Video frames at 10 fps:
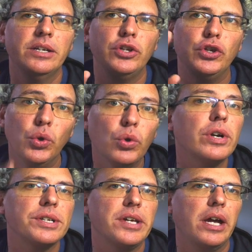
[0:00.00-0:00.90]
your
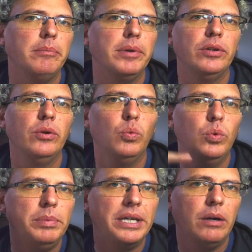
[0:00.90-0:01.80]
assignment
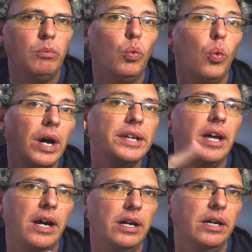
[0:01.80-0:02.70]
will become one
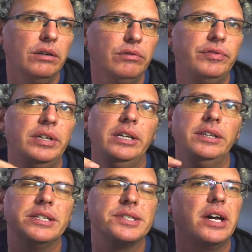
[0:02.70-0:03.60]
of
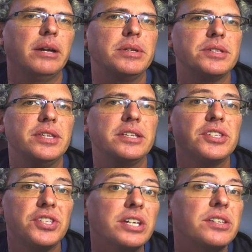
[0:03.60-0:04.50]
the assignments that
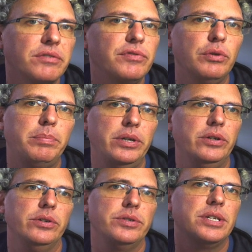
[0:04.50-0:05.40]
six of your
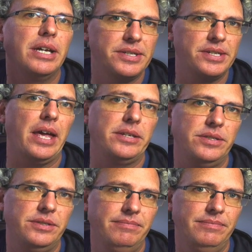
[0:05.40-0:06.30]
peers
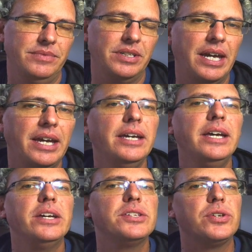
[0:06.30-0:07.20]
assess. Okay,
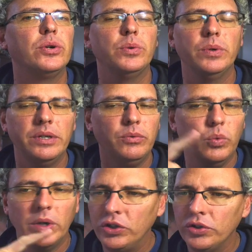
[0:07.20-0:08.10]
so
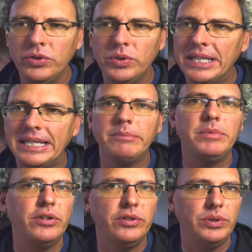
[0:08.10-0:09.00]
what you're doing to them,
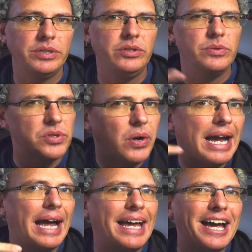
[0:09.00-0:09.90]
they're doing to you. So I,
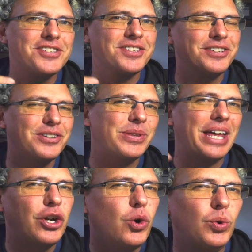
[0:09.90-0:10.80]
I ask, you know,
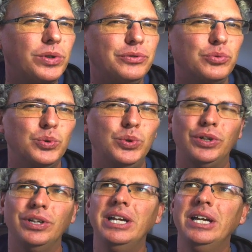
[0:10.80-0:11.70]
that golden rule